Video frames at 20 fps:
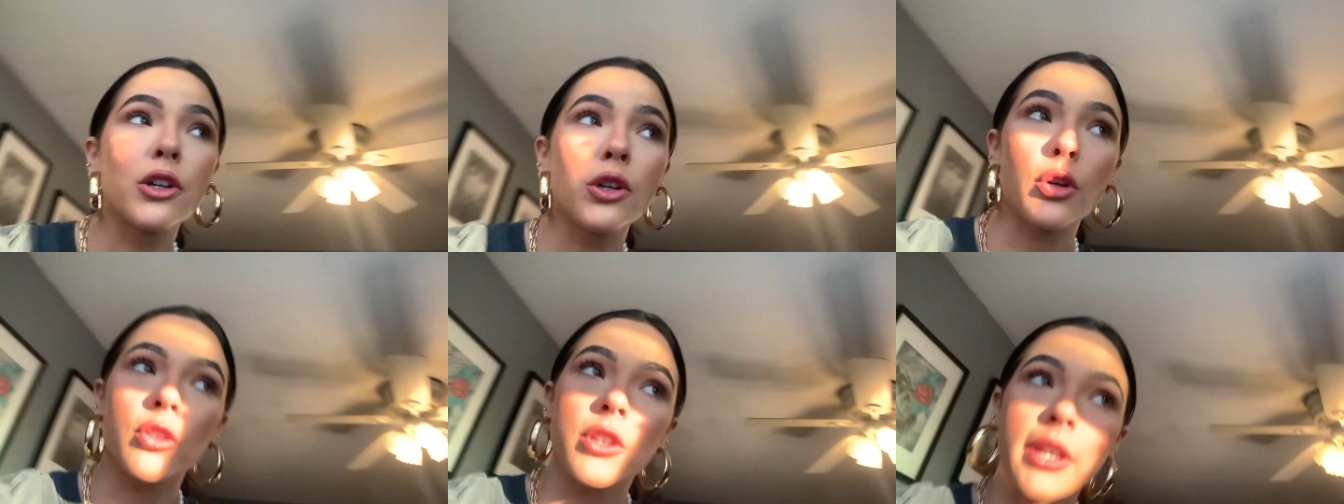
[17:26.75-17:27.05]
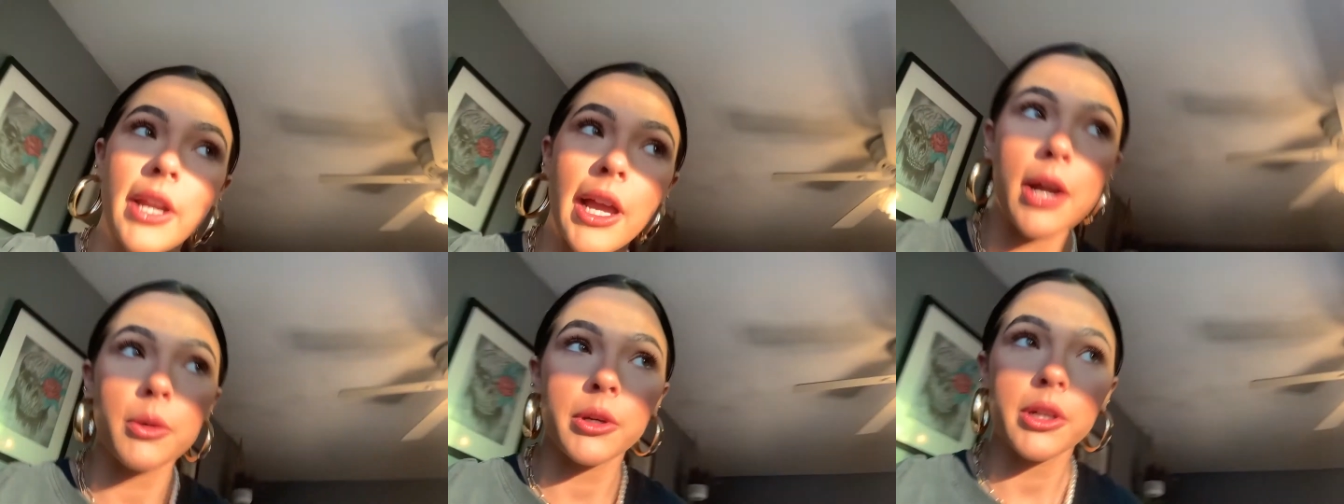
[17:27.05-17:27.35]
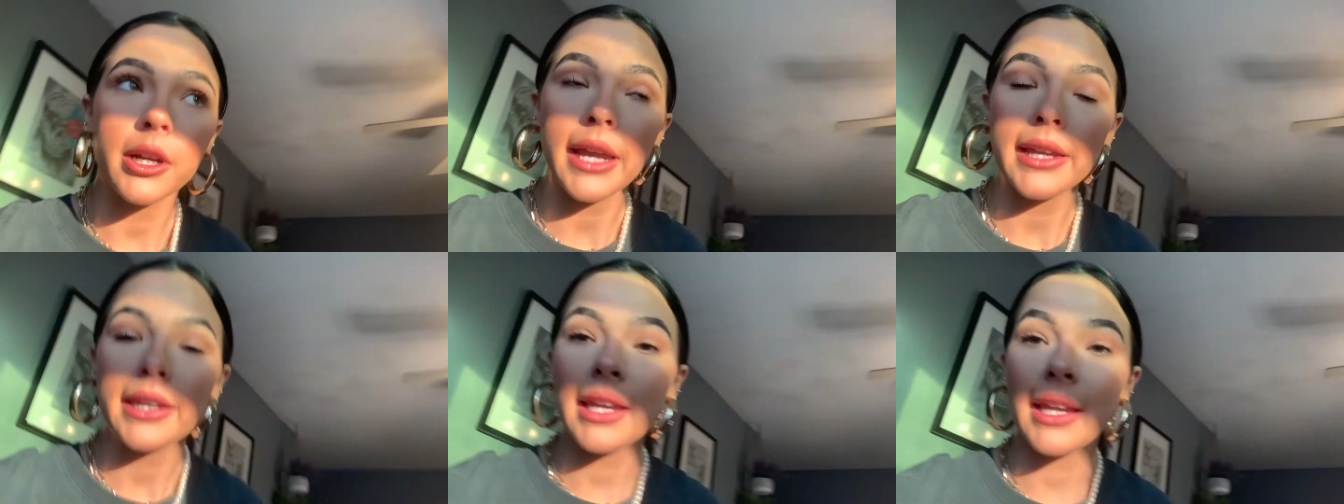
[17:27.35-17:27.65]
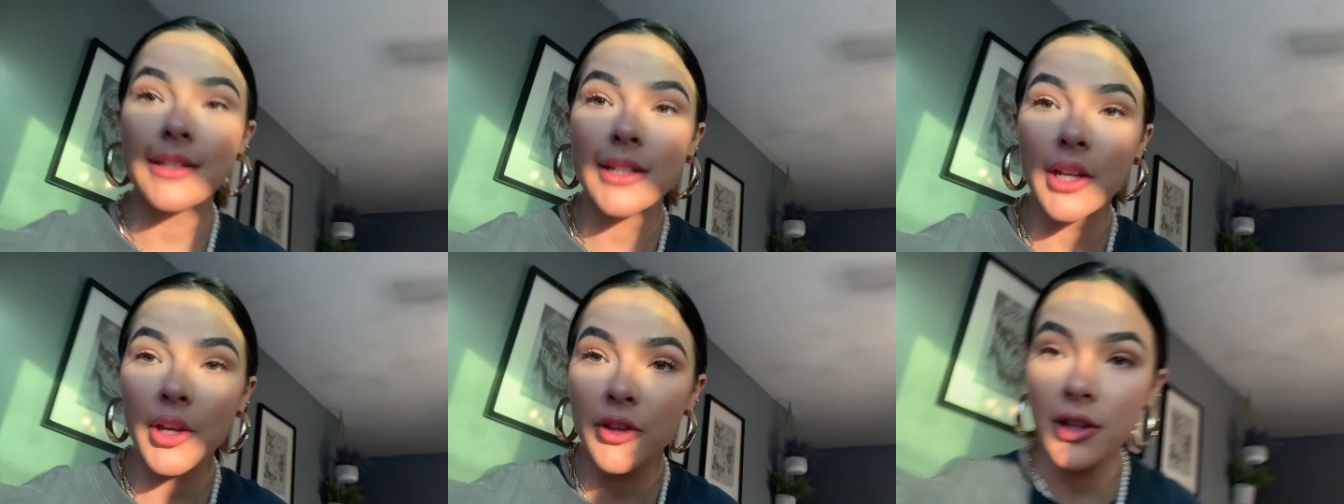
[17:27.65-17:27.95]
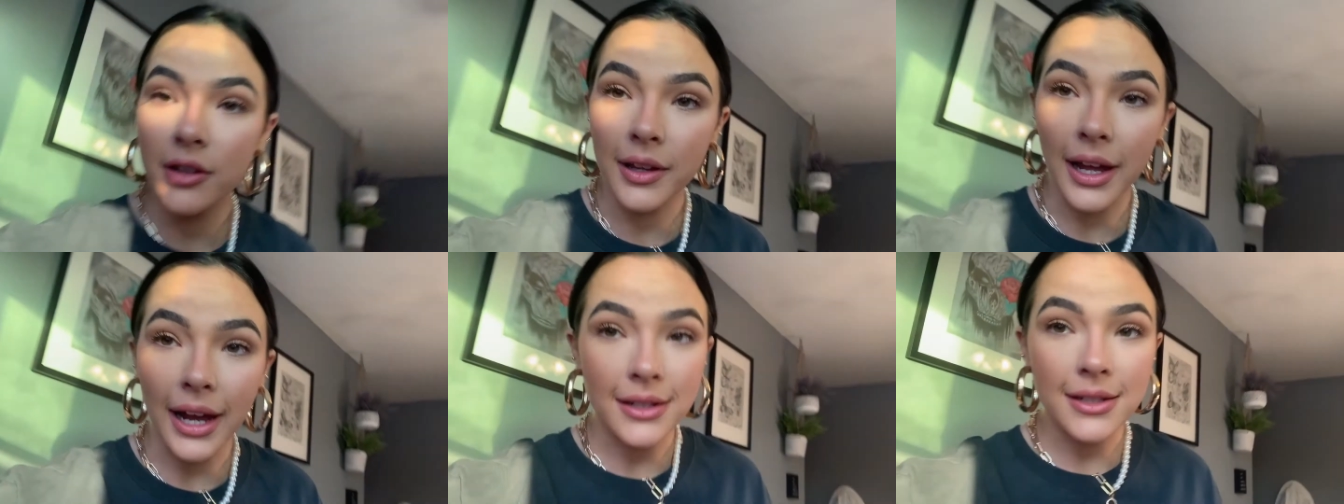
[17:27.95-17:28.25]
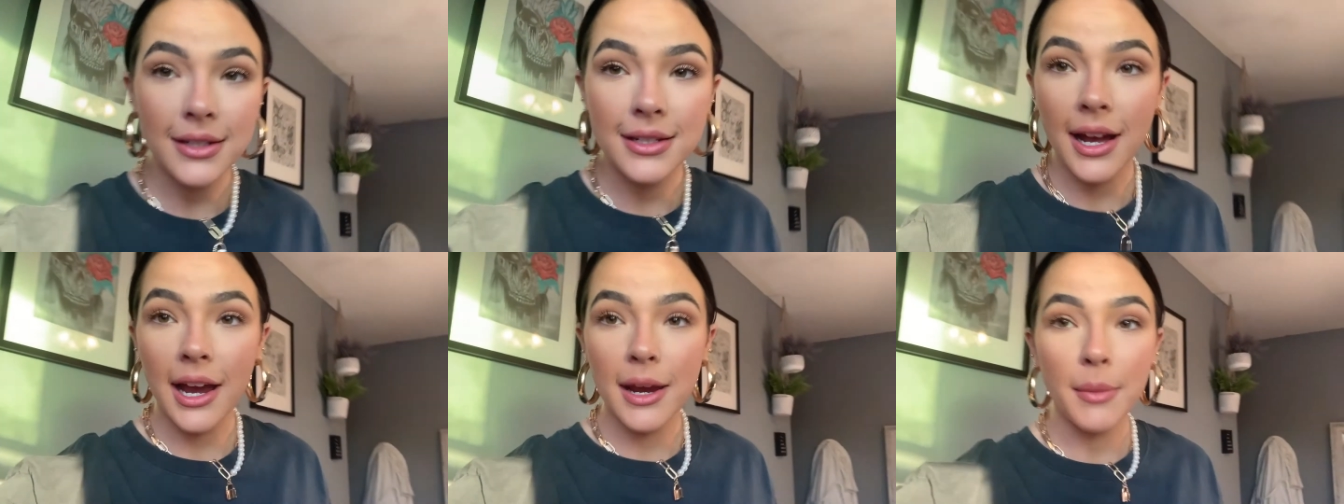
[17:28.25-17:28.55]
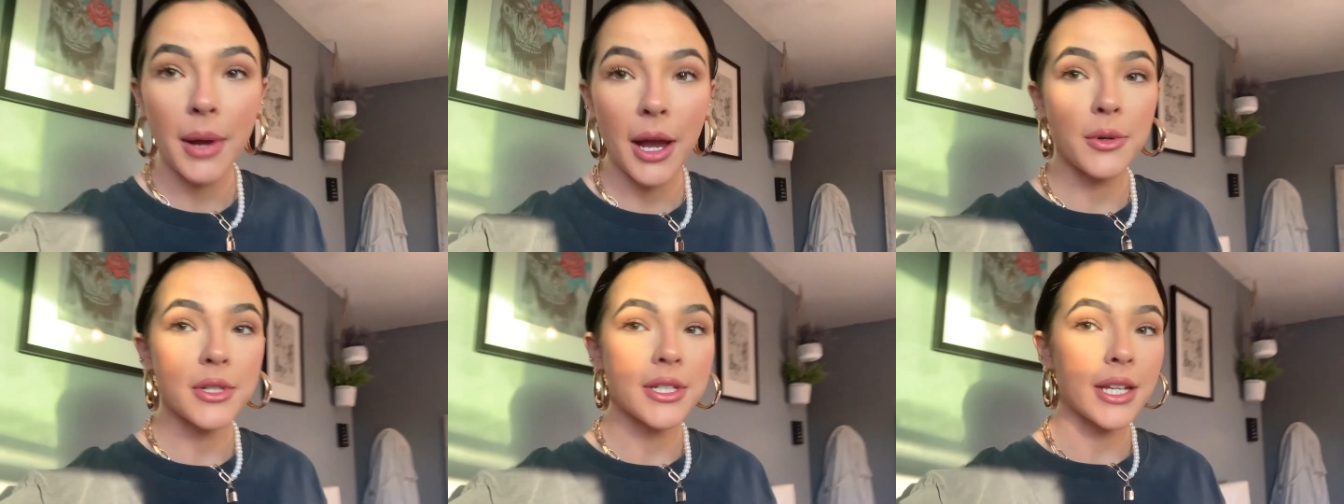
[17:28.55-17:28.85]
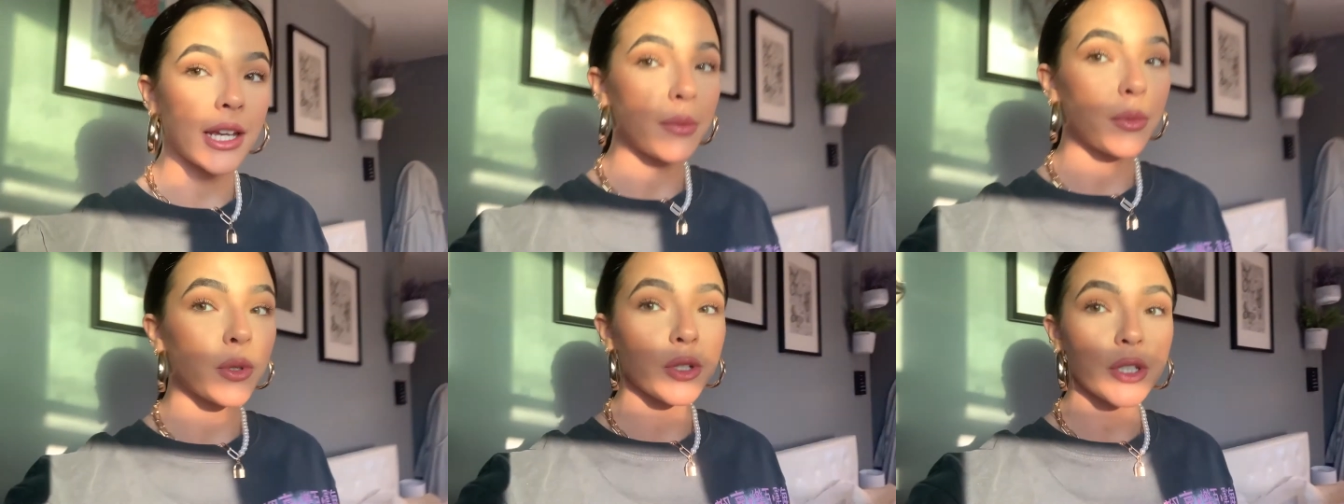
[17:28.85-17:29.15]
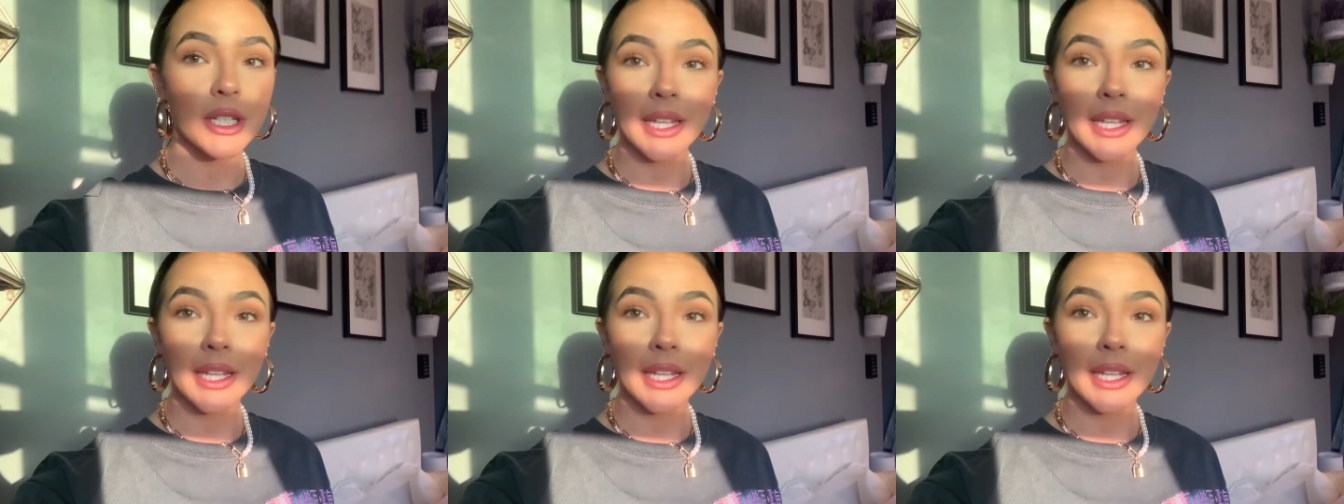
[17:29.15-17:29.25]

golden hour. I can't tell you the last time I was able to